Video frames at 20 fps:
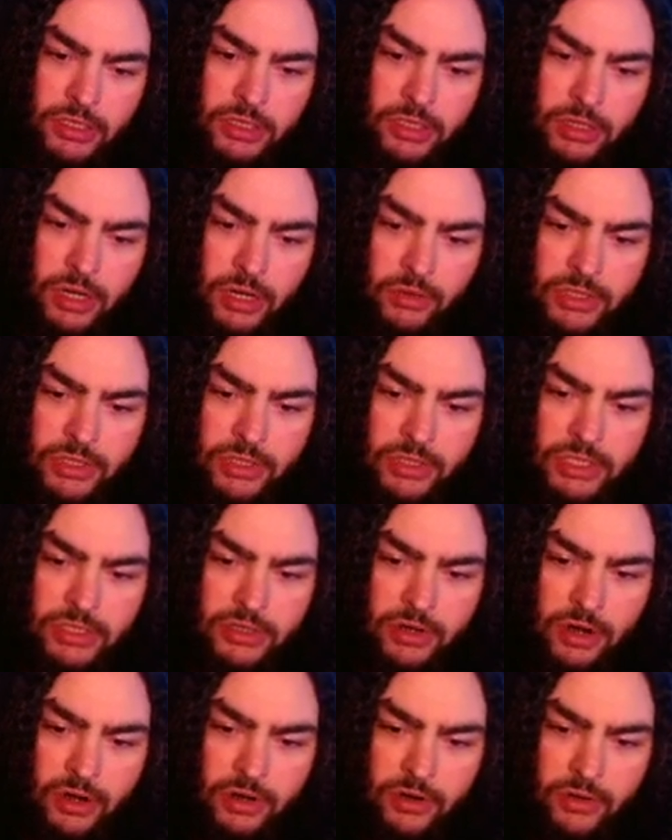Alright, what's
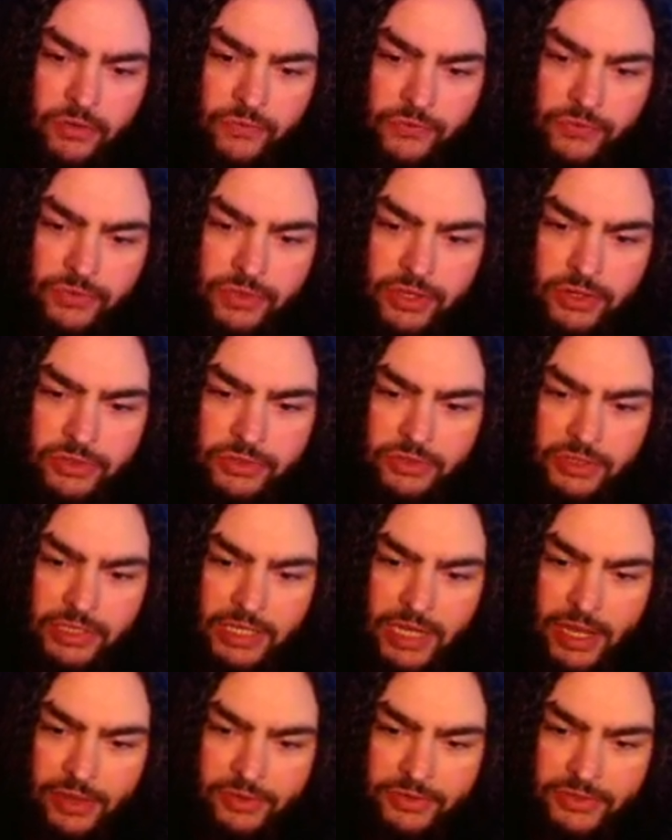Snarl? The user
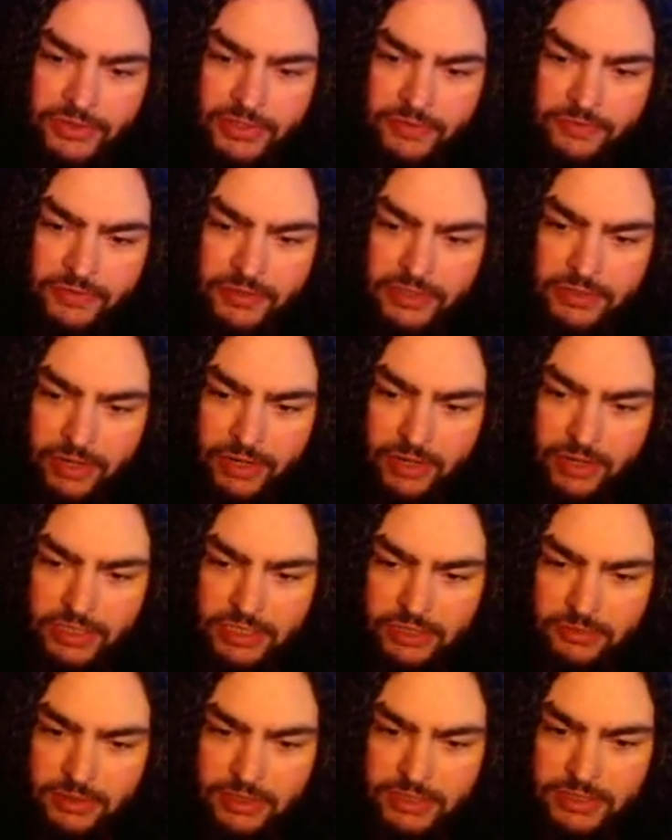yells if it's
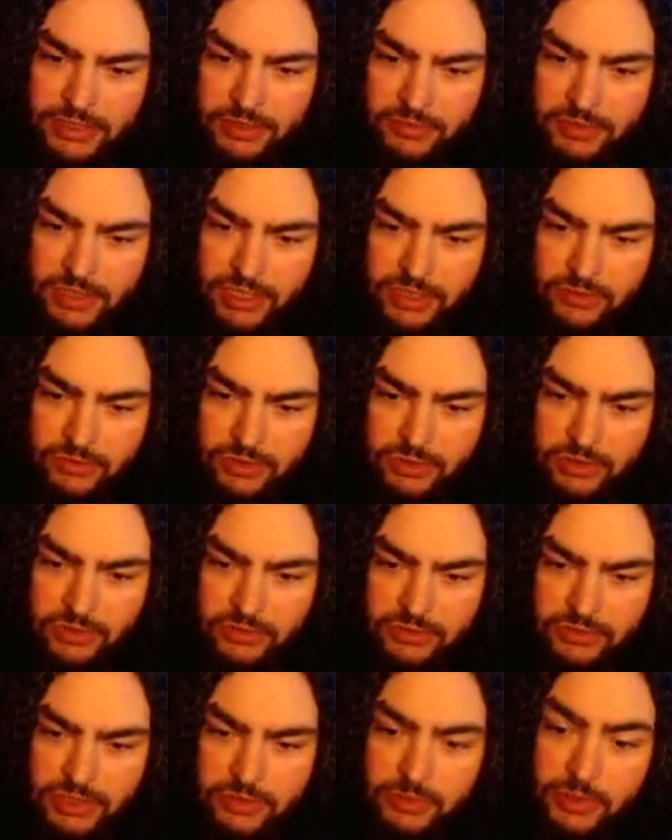ranting about something, which
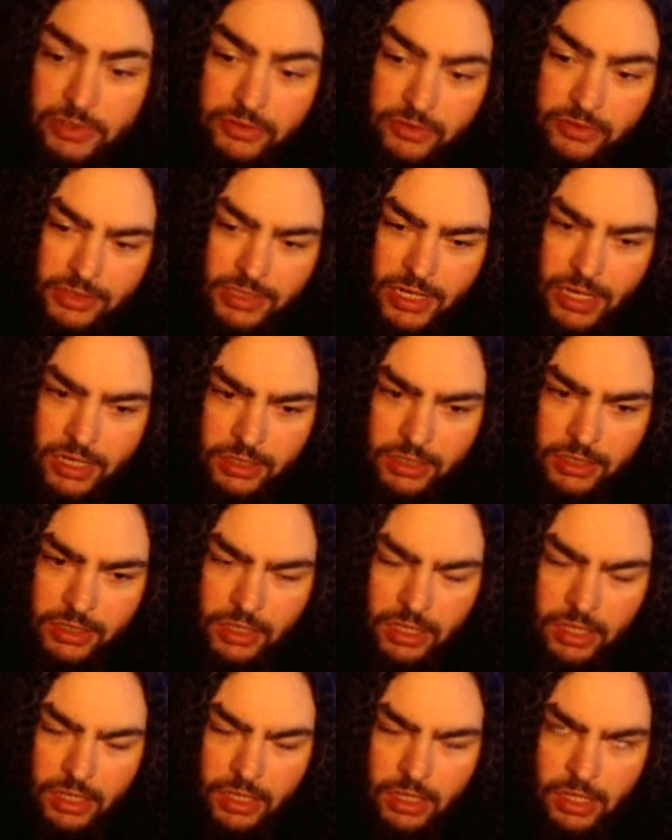lowers a special attack.
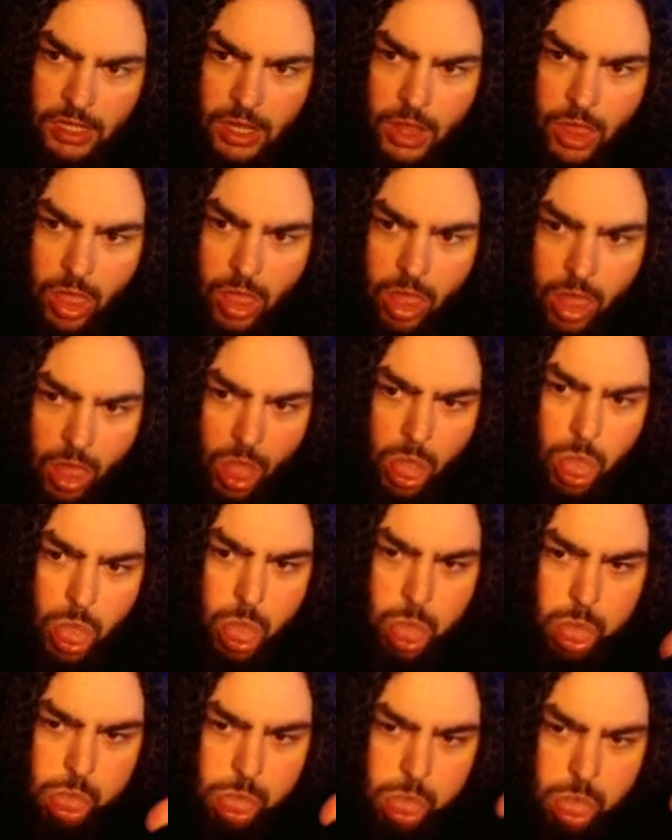
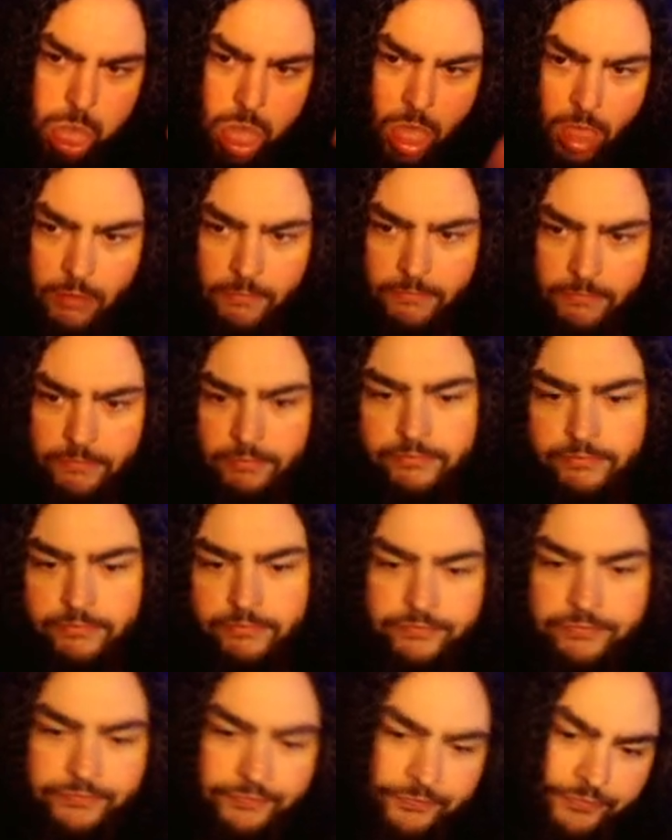
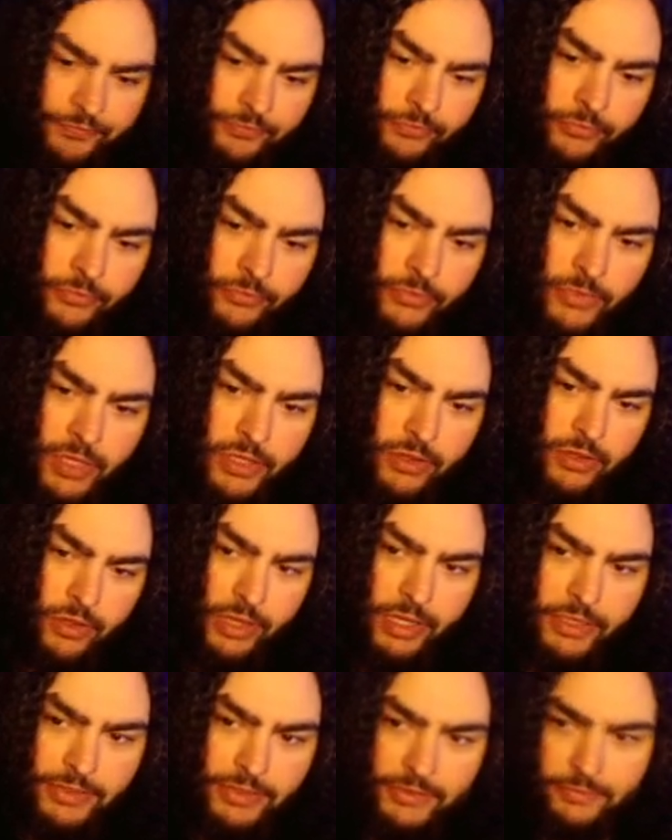No
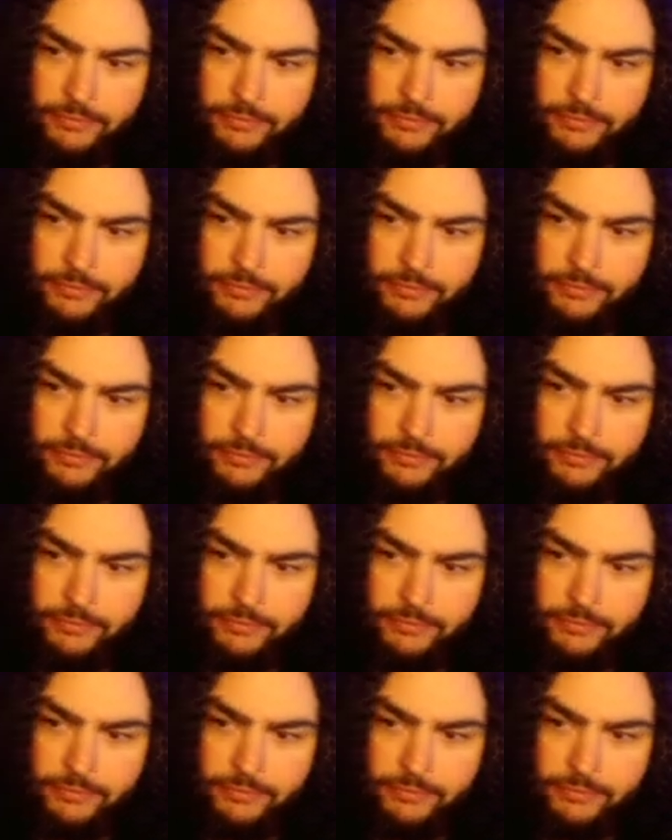thanks.